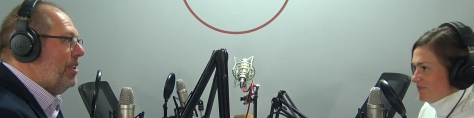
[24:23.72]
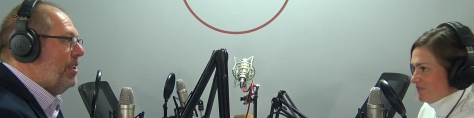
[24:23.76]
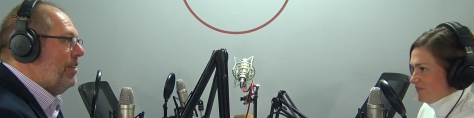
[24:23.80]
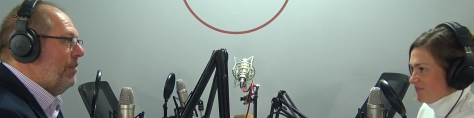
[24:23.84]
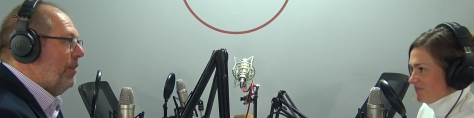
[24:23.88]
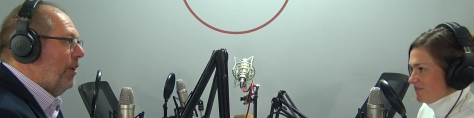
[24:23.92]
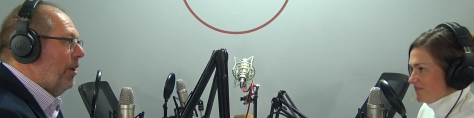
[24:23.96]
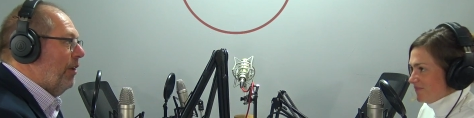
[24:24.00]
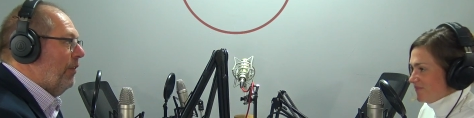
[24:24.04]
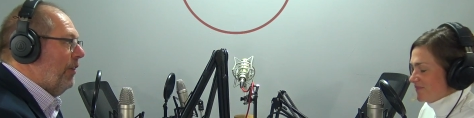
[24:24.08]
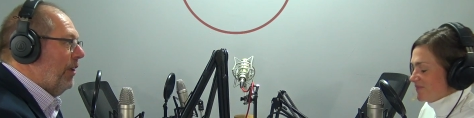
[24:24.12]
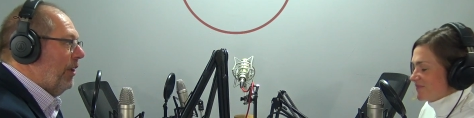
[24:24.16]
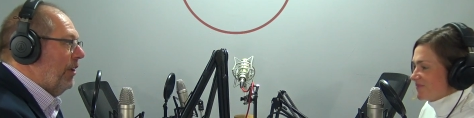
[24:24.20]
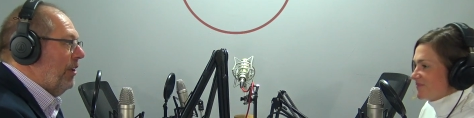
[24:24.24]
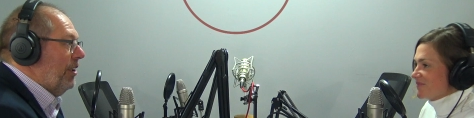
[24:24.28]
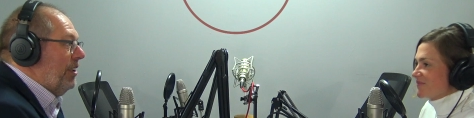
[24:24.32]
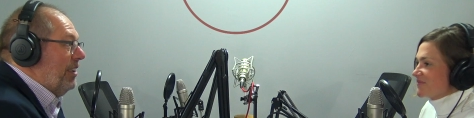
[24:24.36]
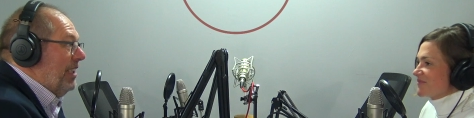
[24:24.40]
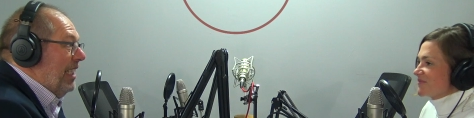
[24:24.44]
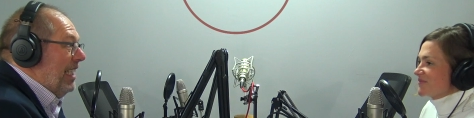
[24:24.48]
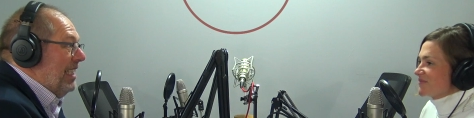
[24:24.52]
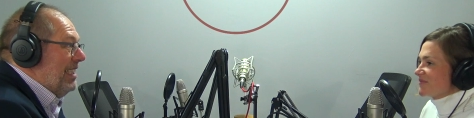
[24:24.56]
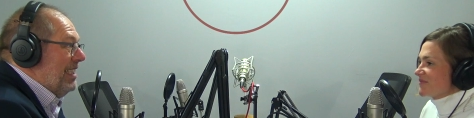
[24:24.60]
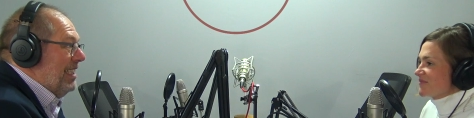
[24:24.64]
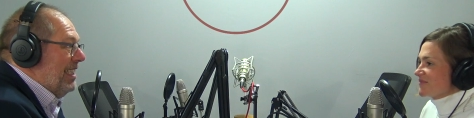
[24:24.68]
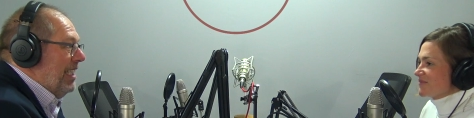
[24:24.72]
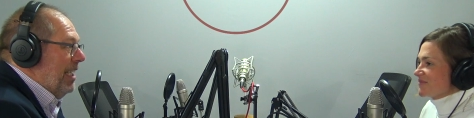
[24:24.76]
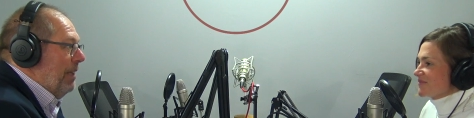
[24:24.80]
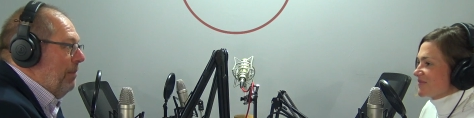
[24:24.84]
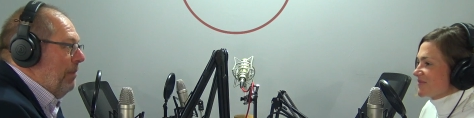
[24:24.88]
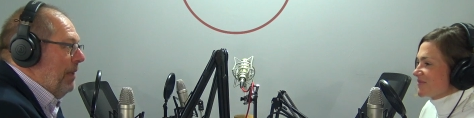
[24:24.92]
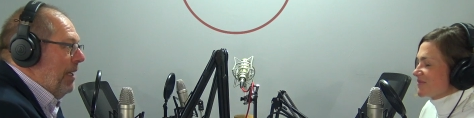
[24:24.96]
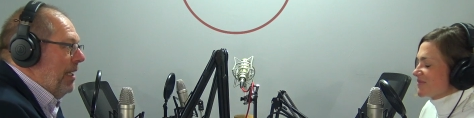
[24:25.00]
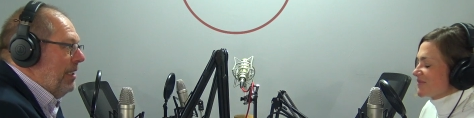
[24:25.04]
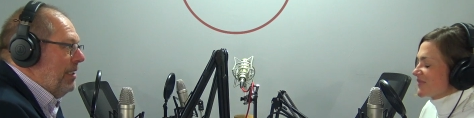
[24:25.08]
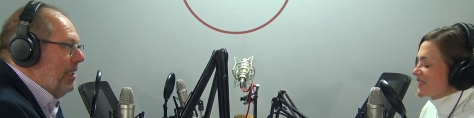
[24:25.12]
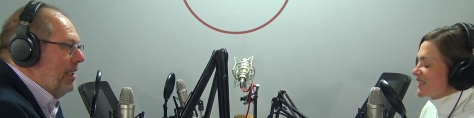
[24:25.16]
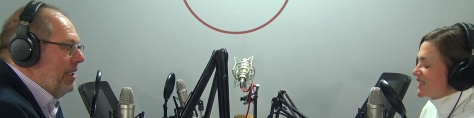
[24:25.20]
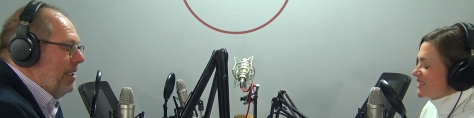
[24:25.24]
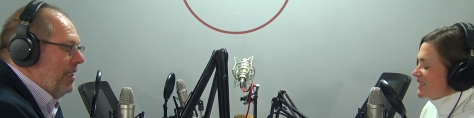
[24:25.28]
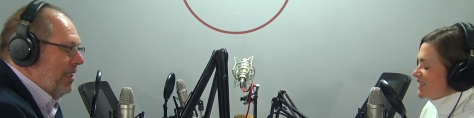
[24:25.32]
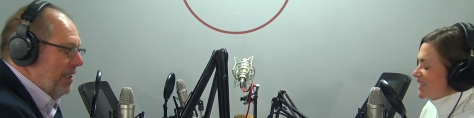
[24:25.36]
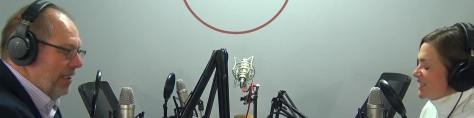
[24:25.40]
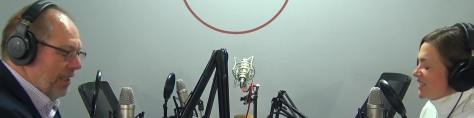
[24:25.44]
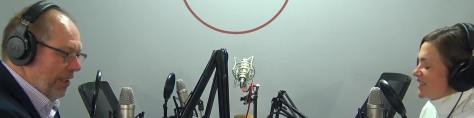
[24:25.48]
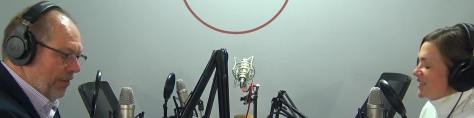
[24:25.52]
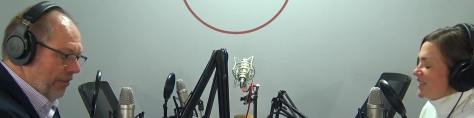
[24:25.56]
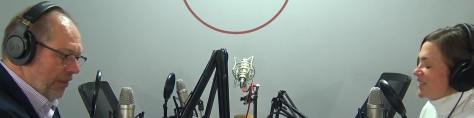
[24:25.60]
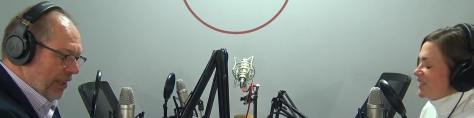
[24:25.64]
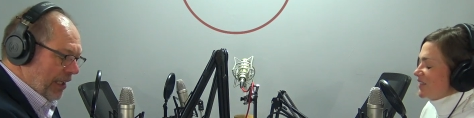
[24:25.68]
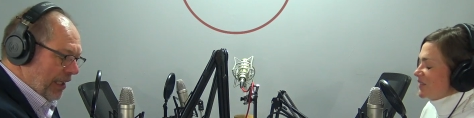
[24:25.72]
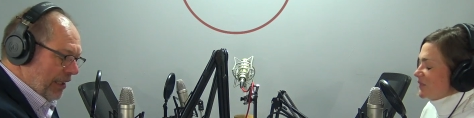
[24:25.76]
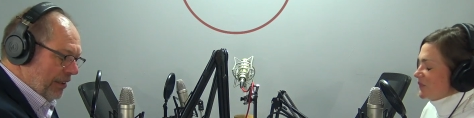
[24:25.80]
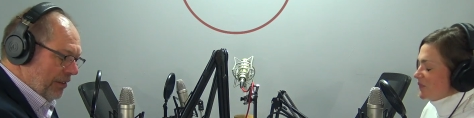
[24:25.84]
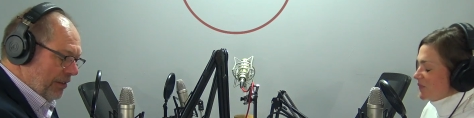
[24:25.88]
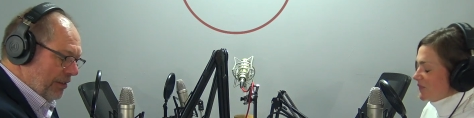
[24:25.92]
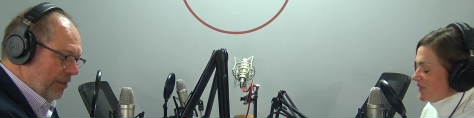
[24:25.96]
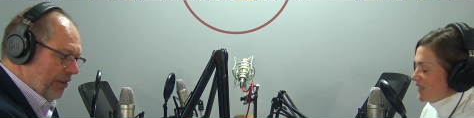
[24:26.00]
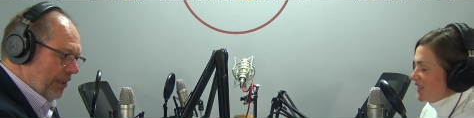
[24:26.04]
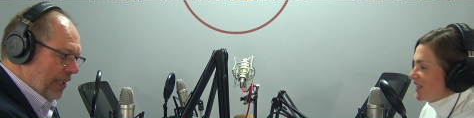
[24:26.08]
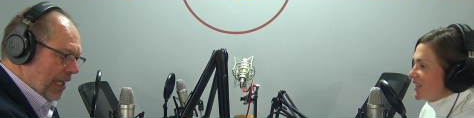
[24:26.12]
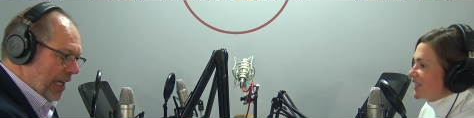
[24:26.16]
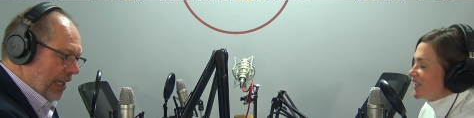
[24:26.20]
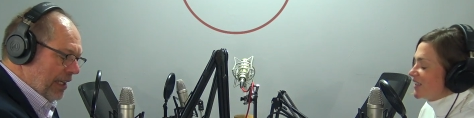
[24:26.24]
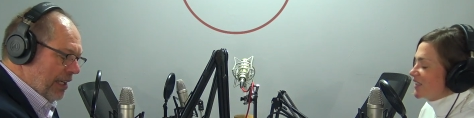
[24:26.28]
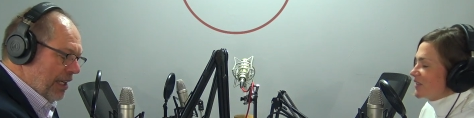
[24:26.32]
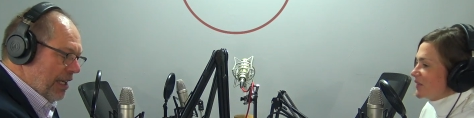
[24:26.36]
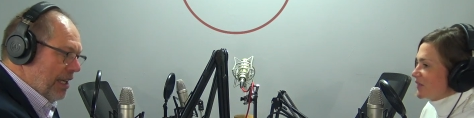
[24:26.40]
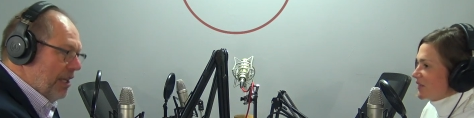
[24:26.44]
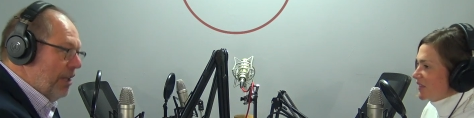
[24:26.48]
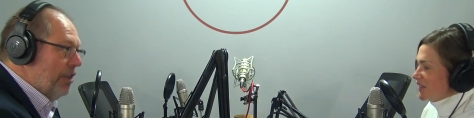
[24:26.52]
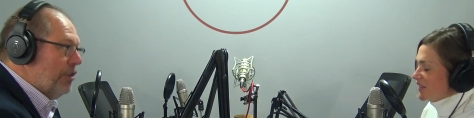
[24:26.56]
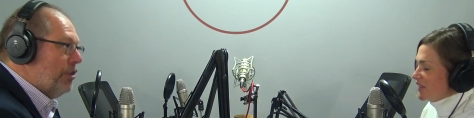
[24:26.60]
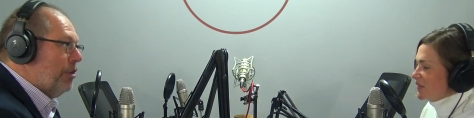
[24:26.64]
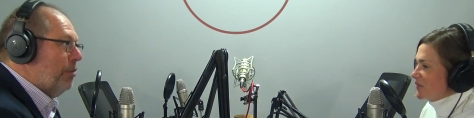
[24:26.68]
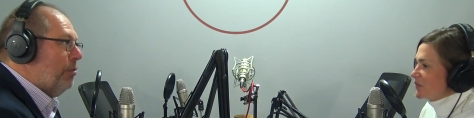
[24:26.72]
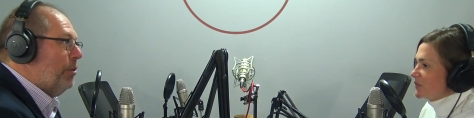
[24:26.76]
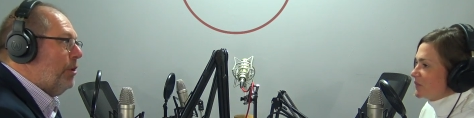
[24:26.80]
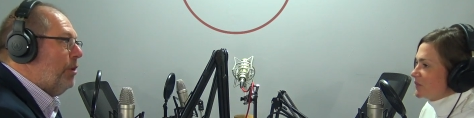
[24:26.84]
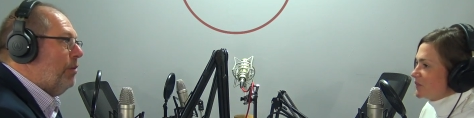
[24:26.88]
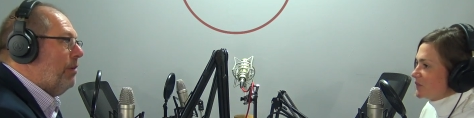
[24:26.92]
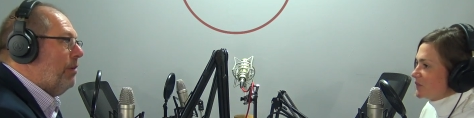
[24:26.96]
Speaker 1: which is evolving on a day-to-day basis, exactly. isn't it? Really? Okay. Yeah, yeah. So,